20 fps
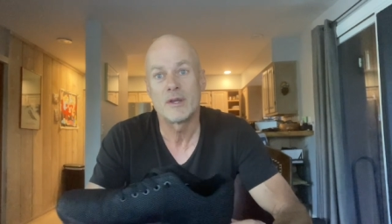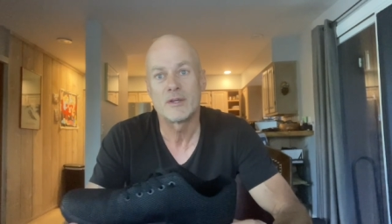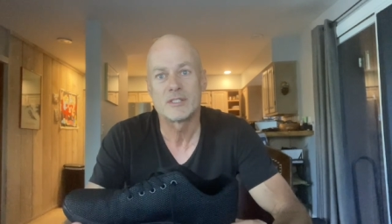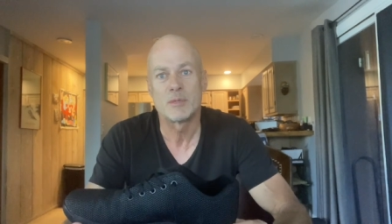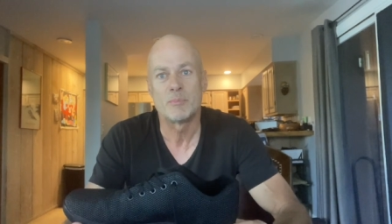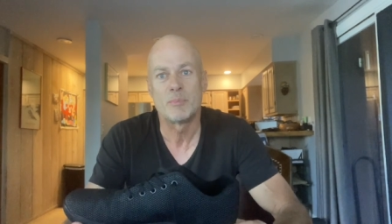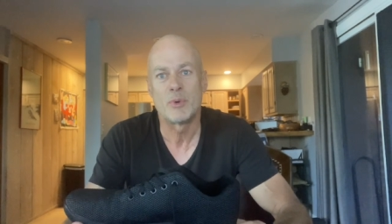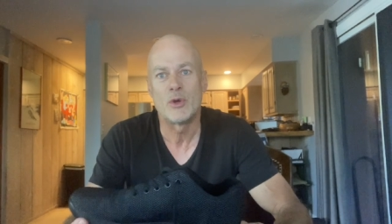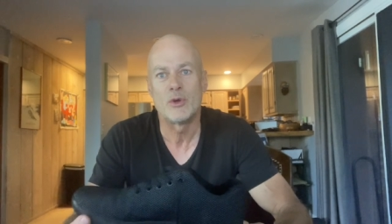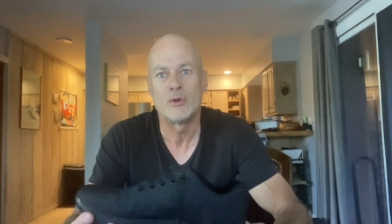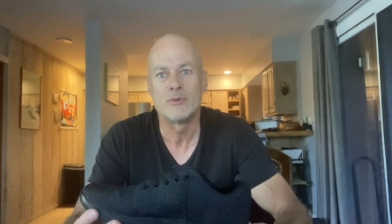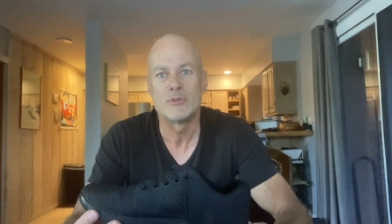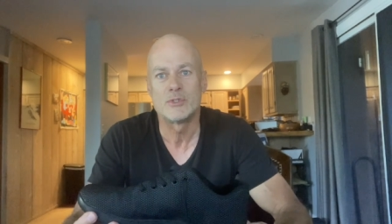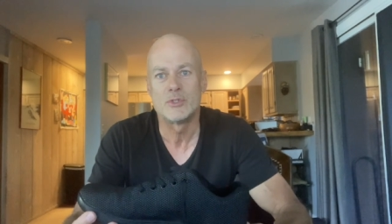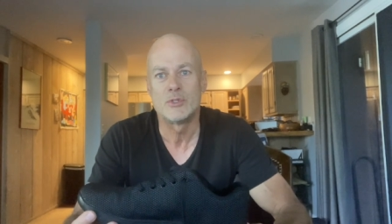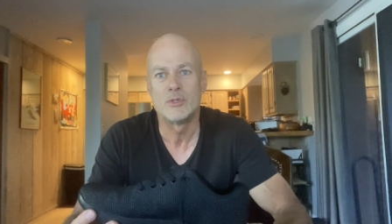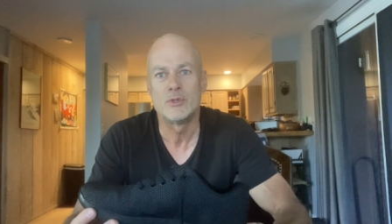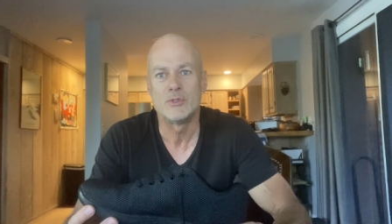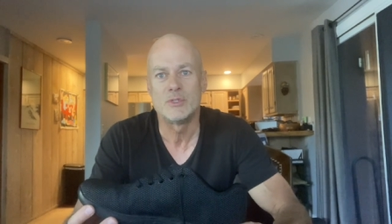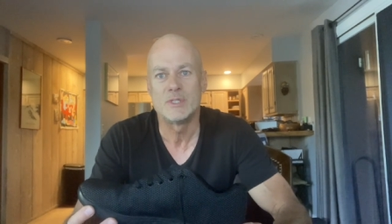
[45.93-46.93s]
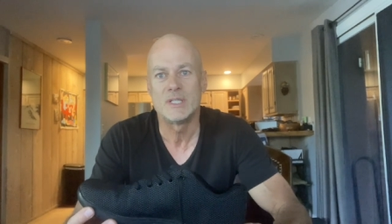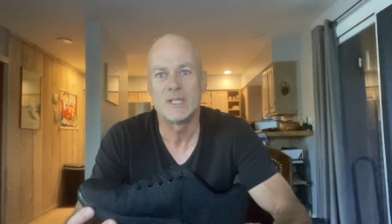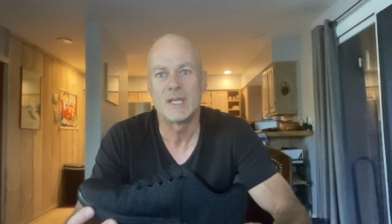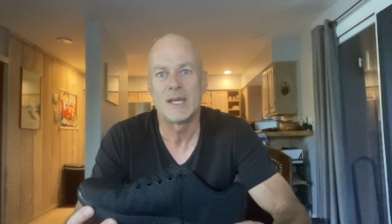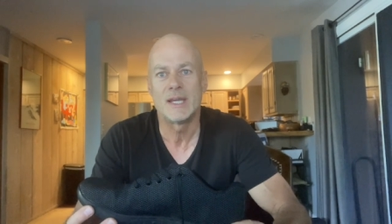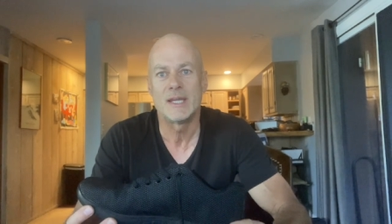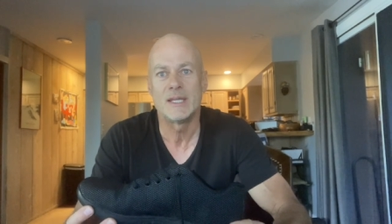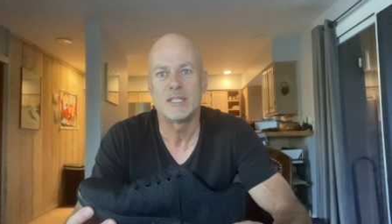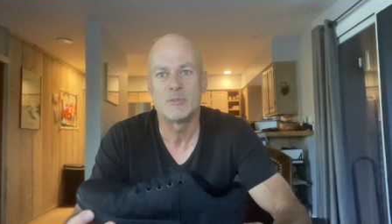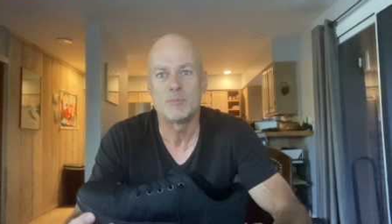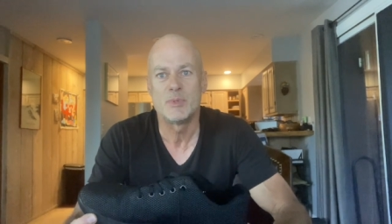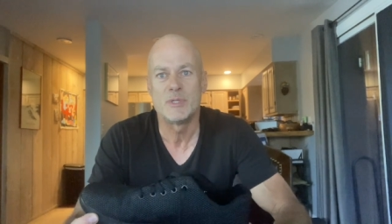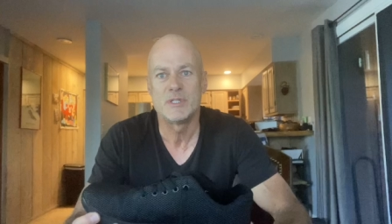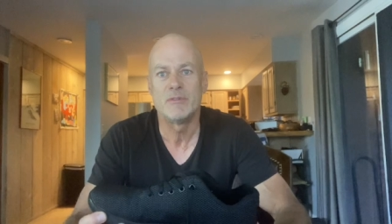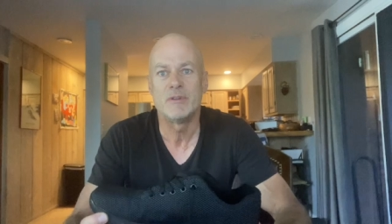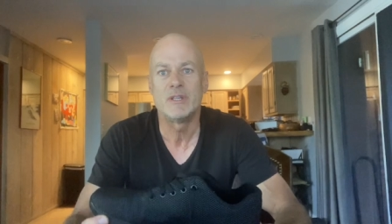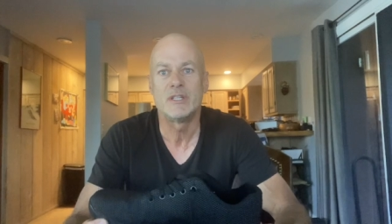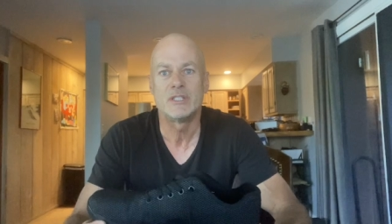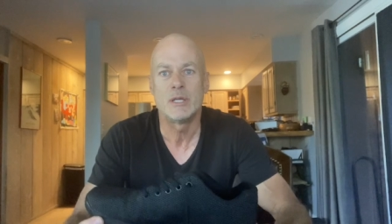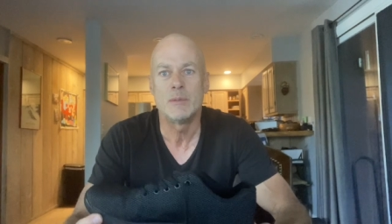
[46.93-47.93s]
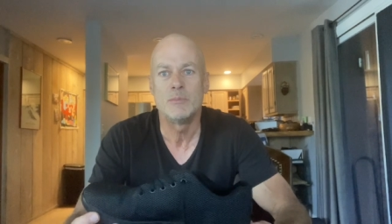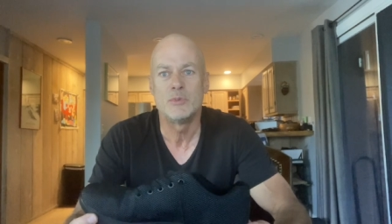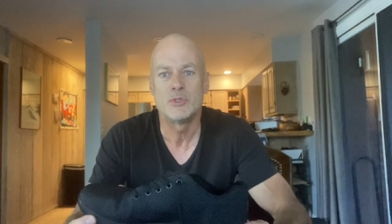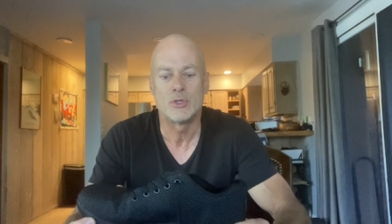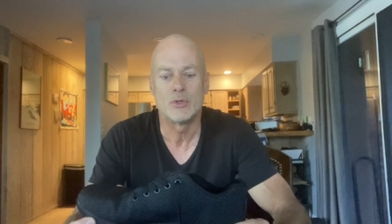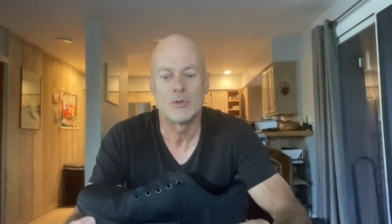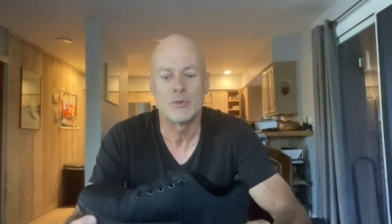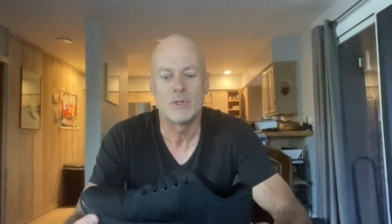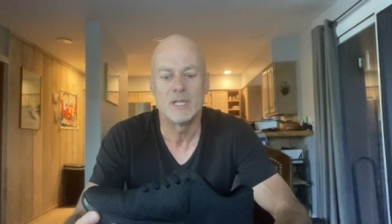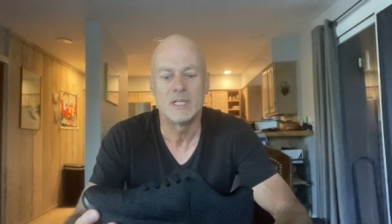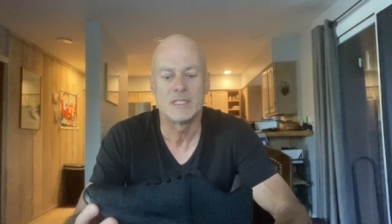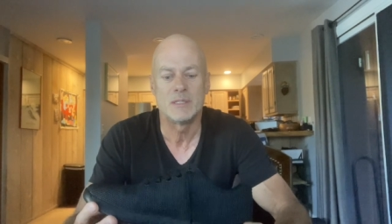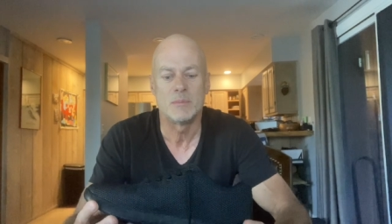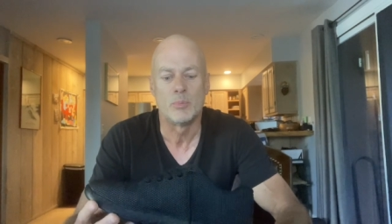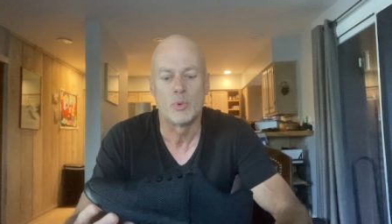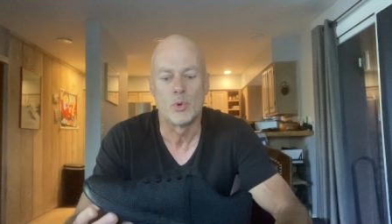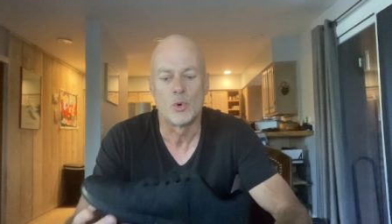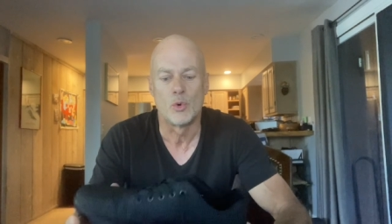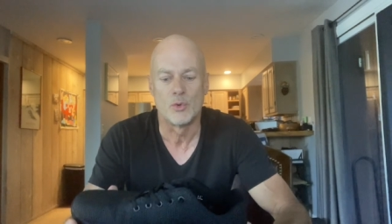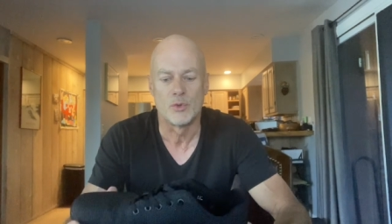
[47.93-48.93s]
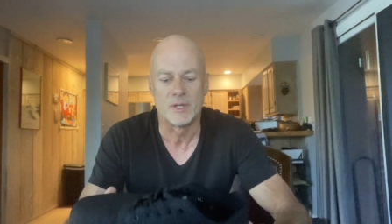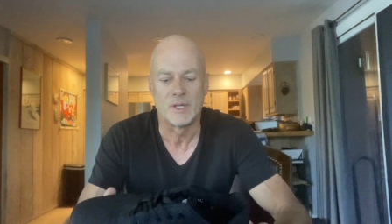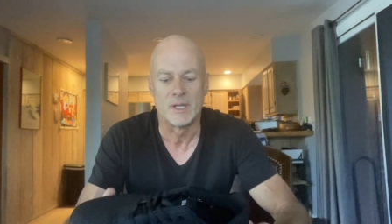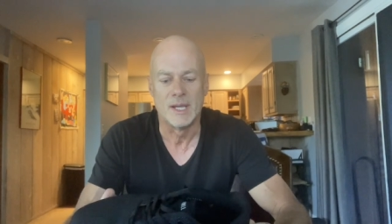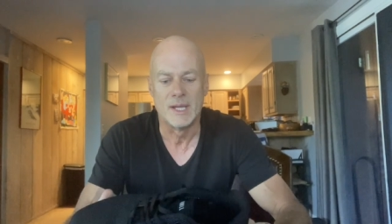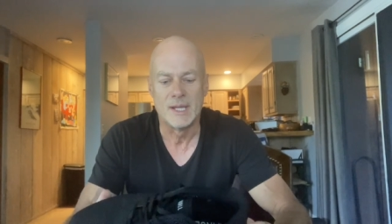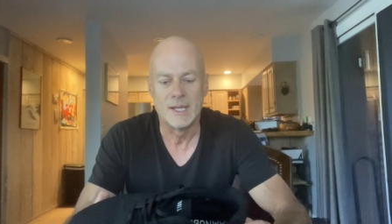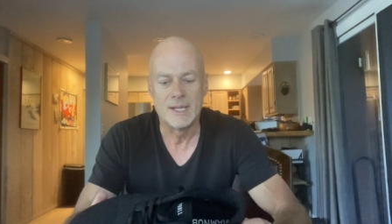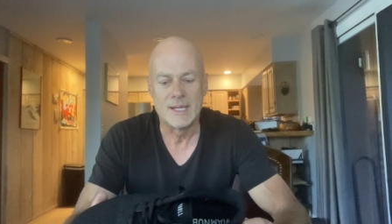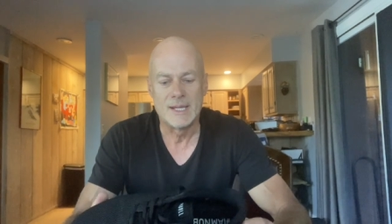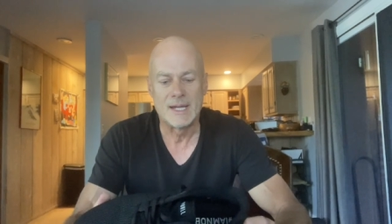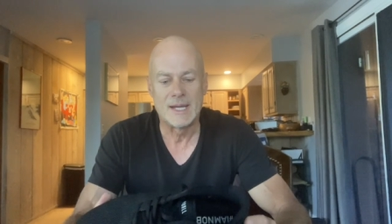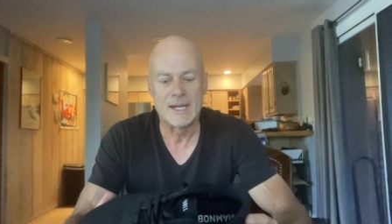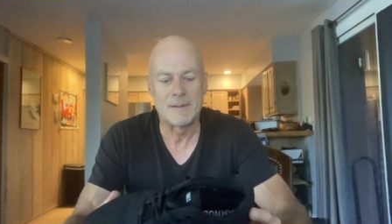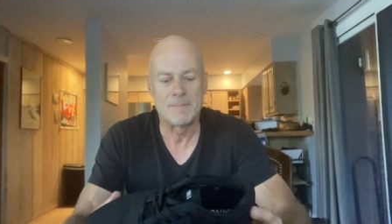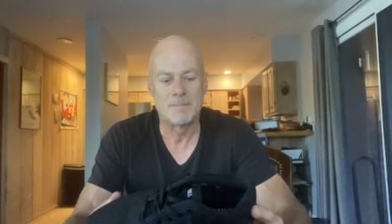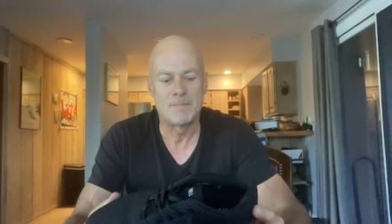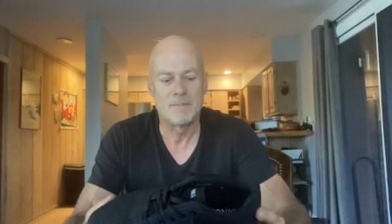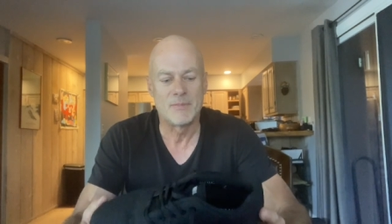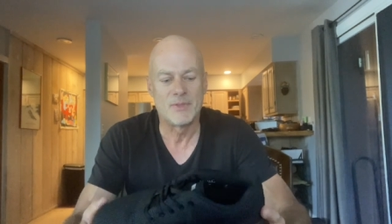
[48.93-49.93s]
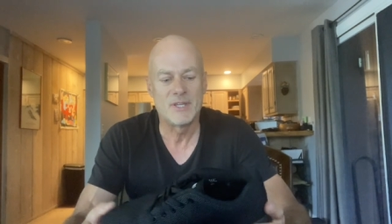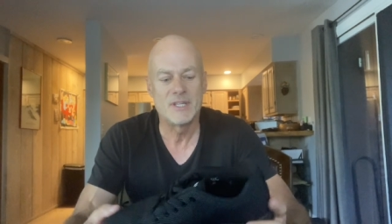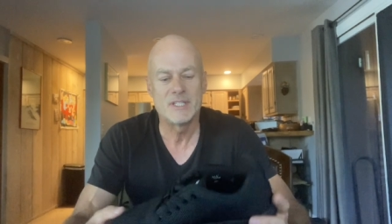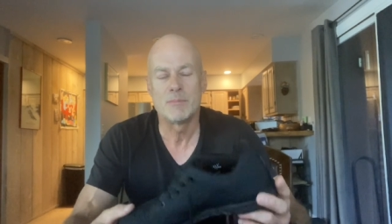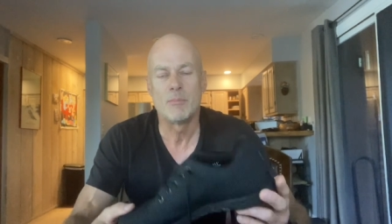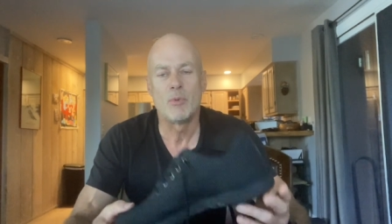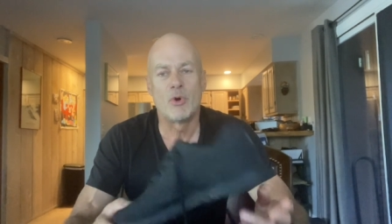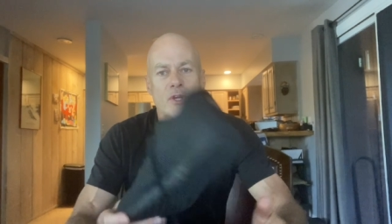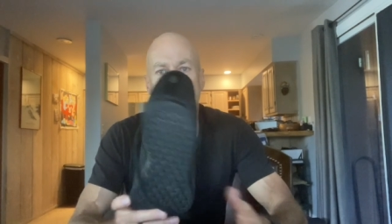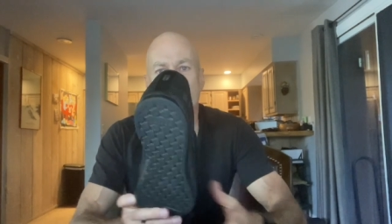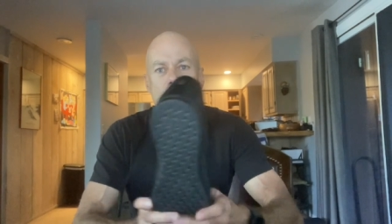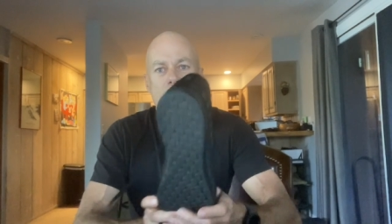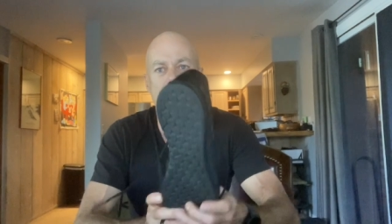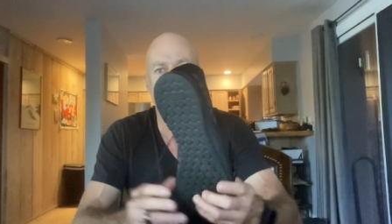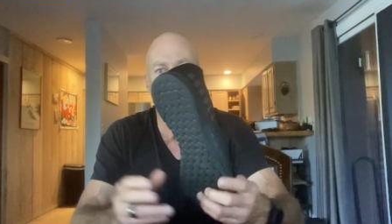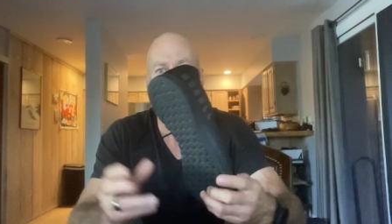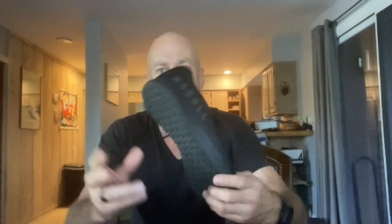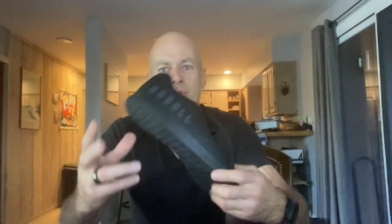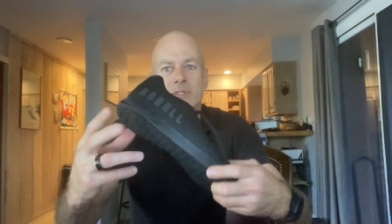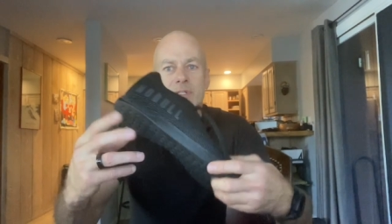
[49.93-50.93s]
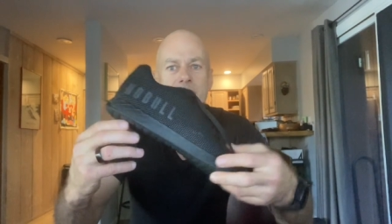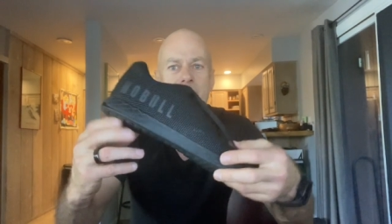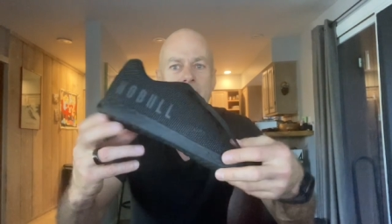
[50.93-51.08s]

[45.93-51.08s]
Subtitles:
I suppose, choosing a specific gym shoe is important. These are my go-tos.